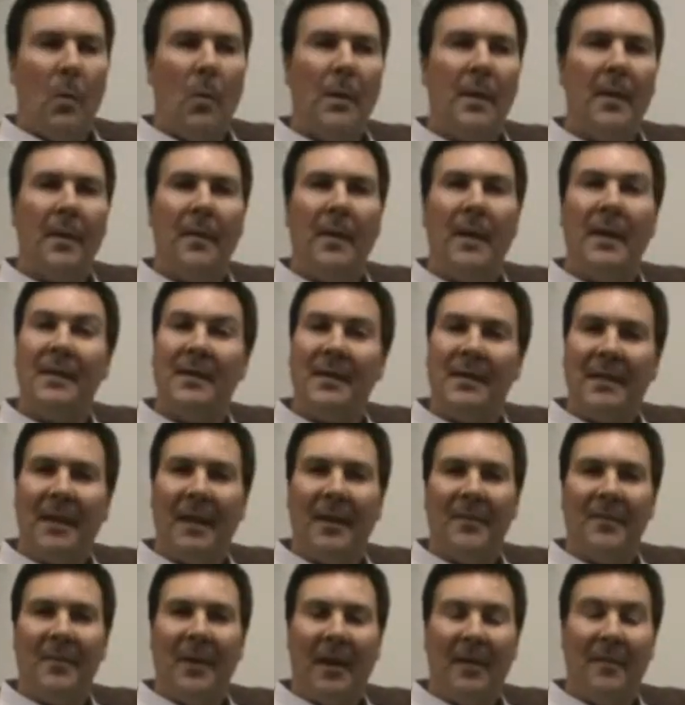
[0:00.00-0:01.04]
One of the things is
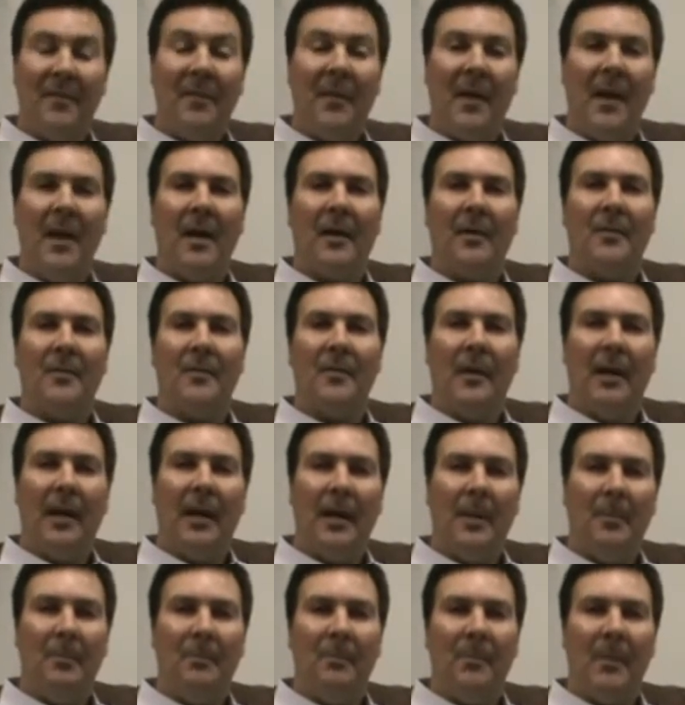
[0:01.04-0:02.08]
I found
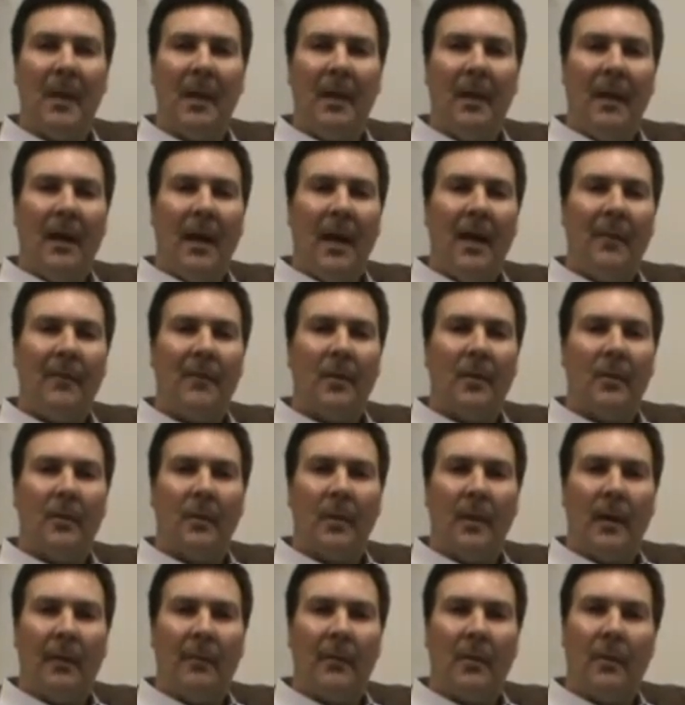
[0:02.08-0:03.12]

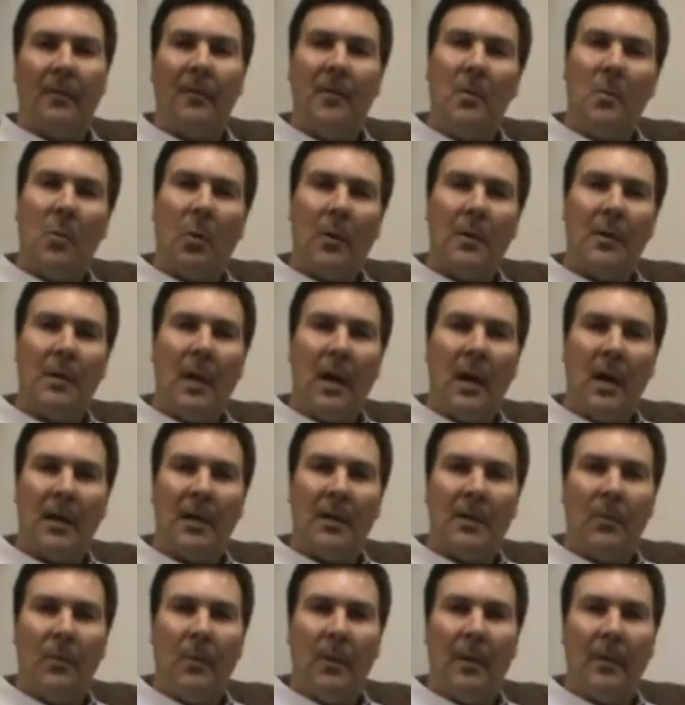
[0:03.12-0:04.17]
after a few more
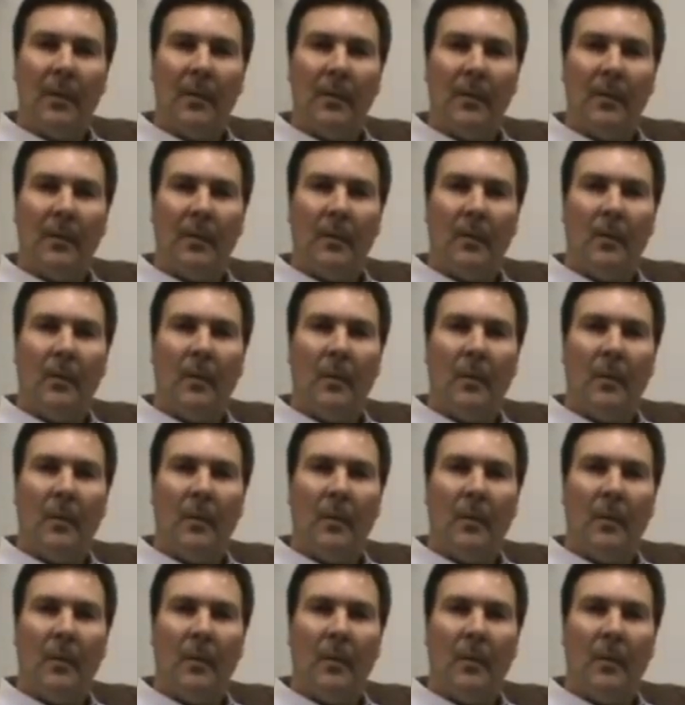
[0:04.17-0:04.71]
talks with